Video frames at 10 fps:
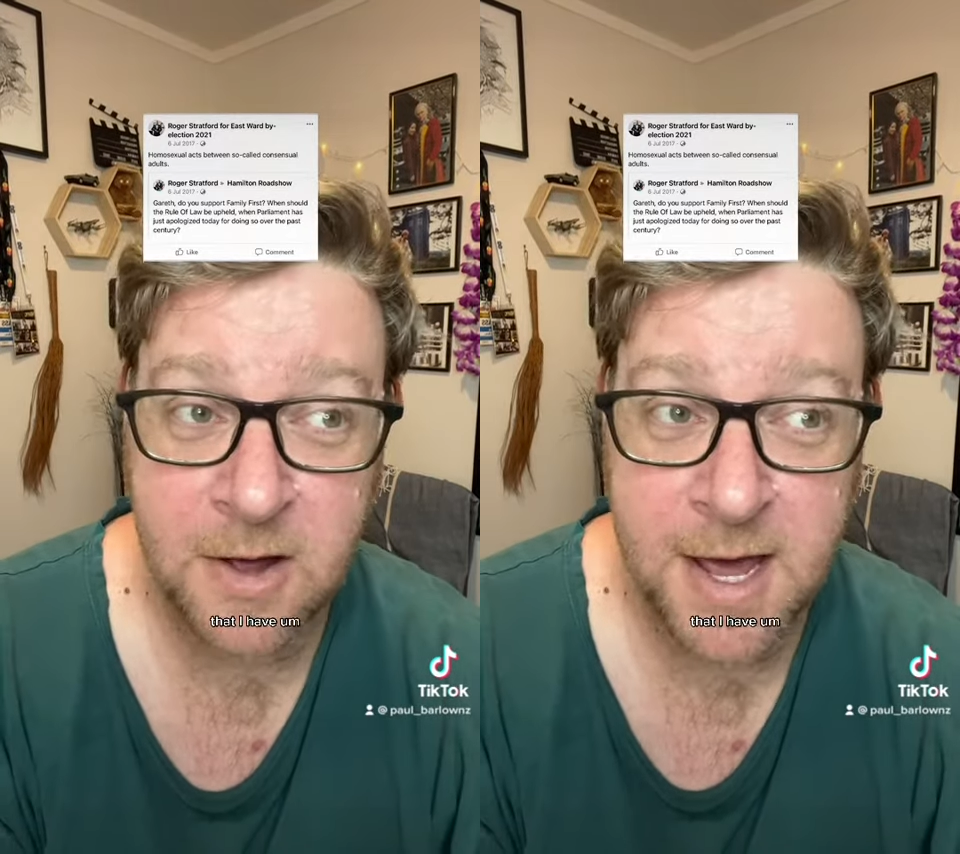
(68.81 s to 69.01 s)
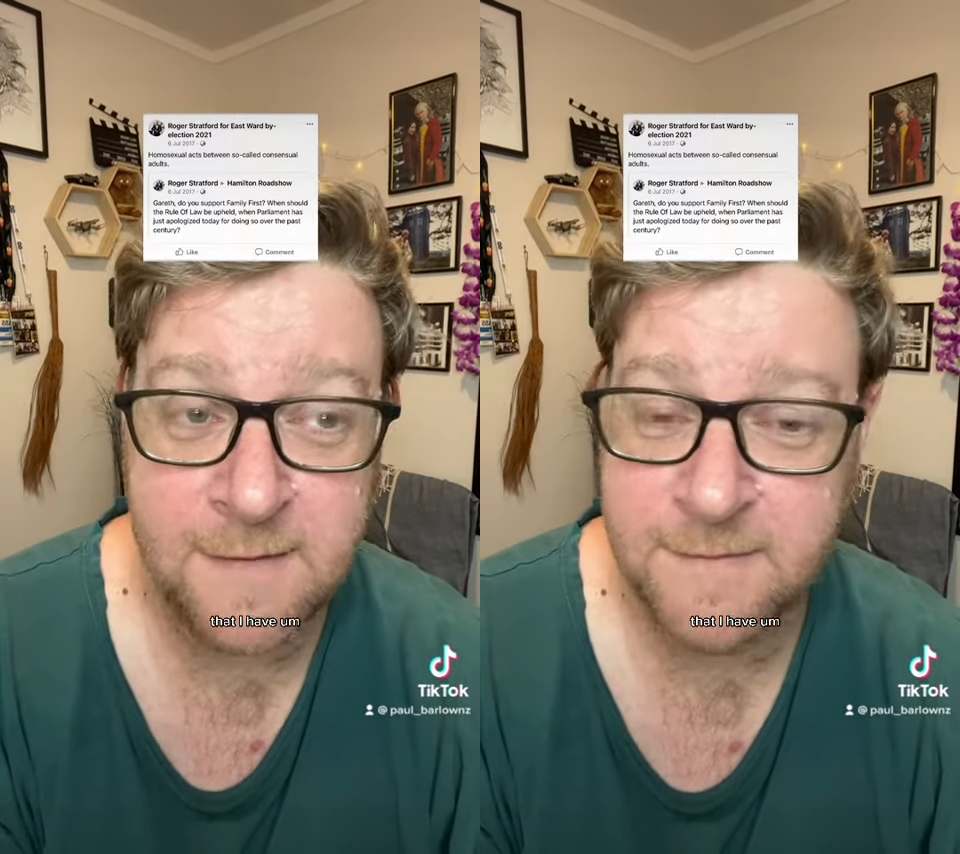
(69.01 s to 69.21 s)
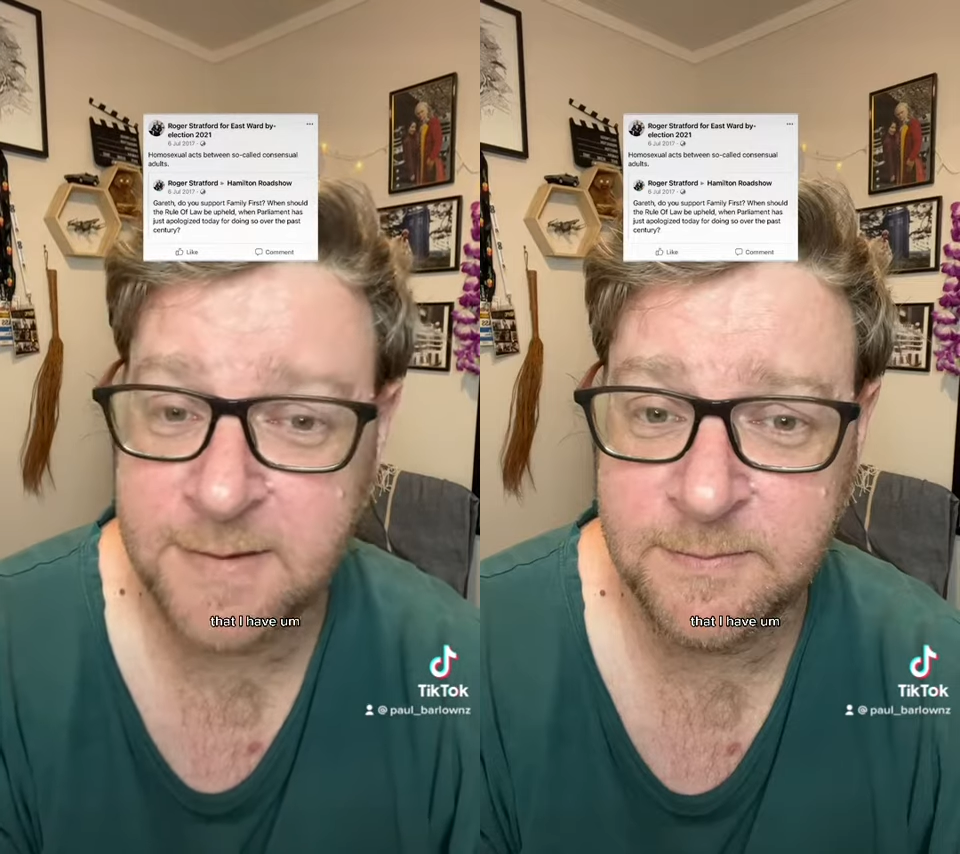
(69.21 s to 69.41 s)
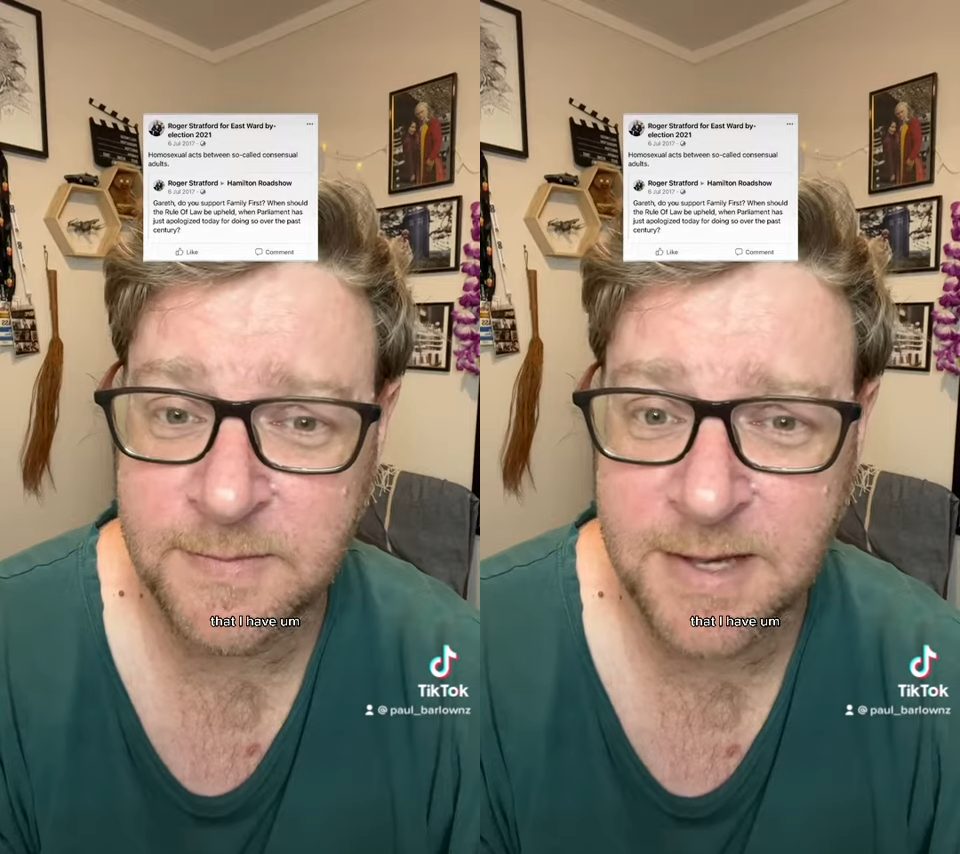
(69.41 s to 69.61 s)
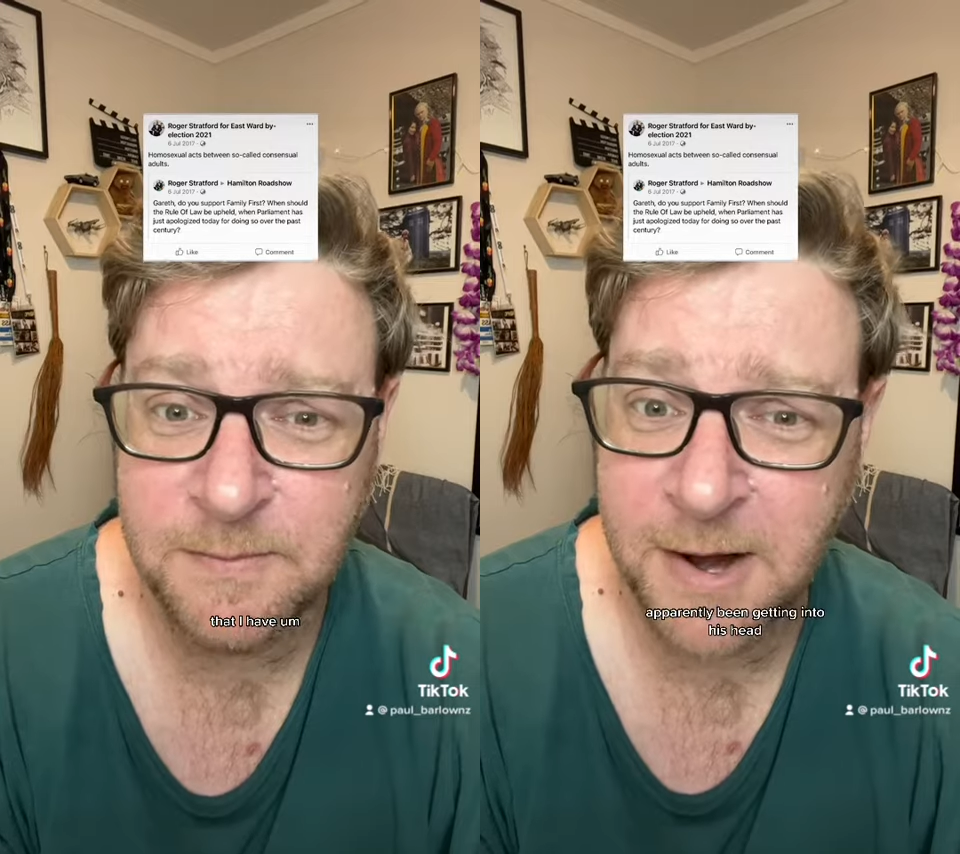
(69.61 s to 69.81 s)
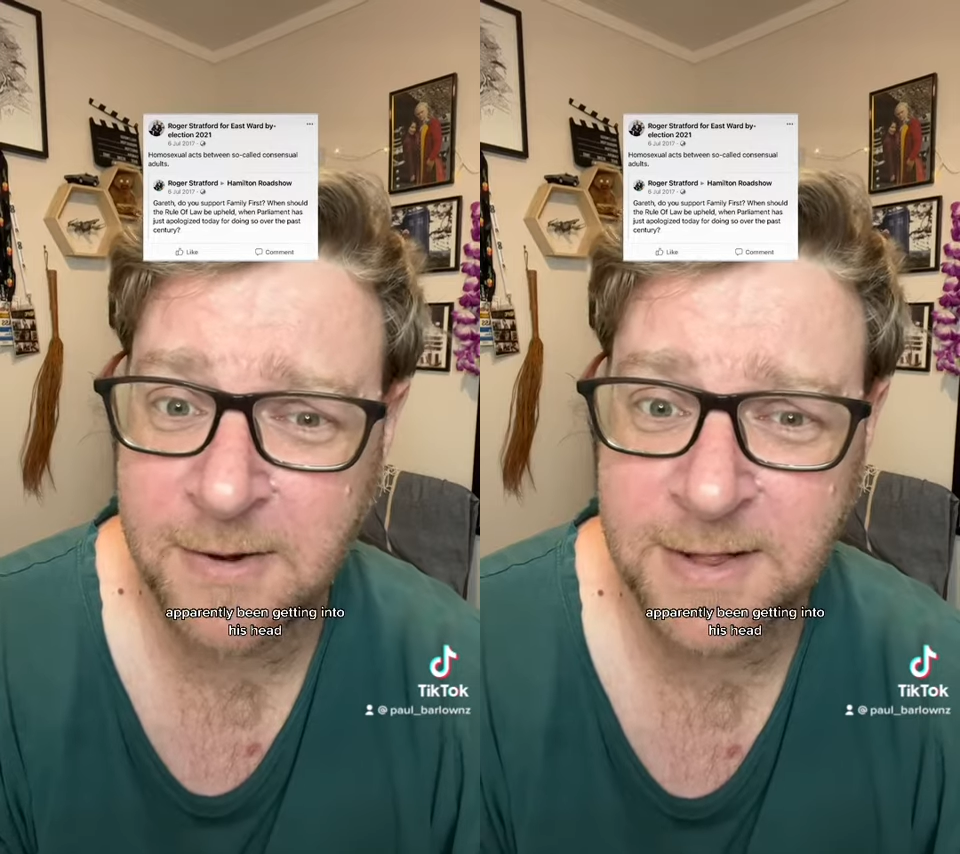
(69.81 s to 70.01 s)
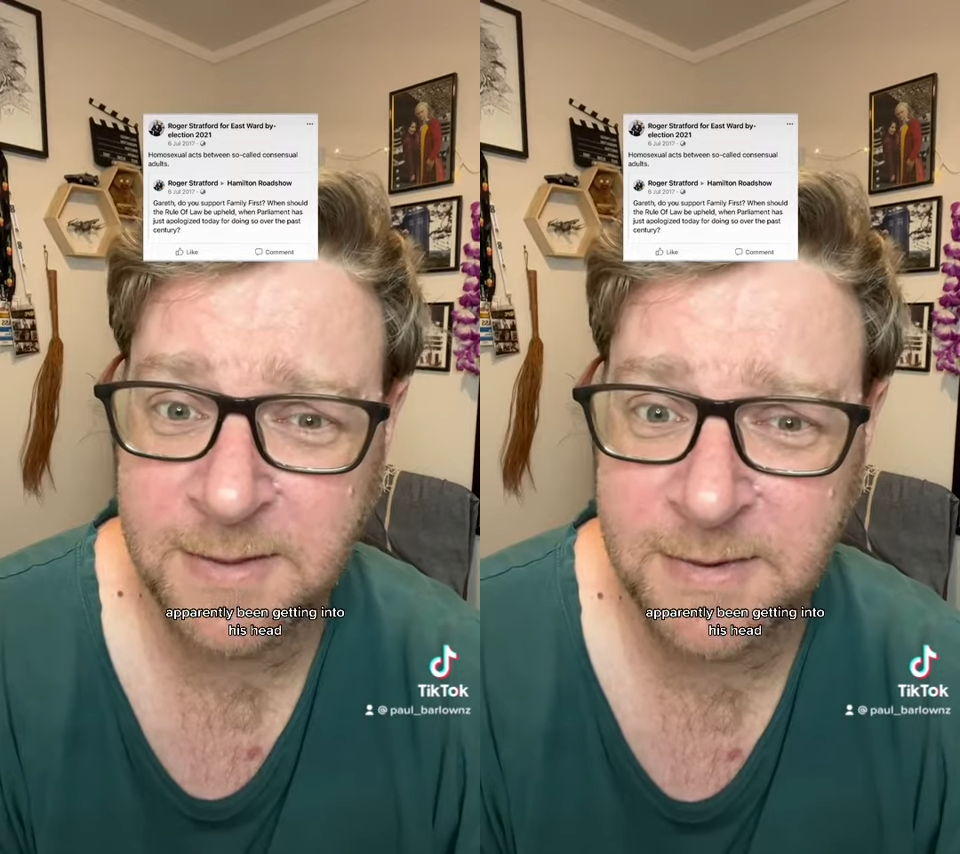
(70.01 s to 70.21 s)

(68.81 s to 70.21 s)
I have apparently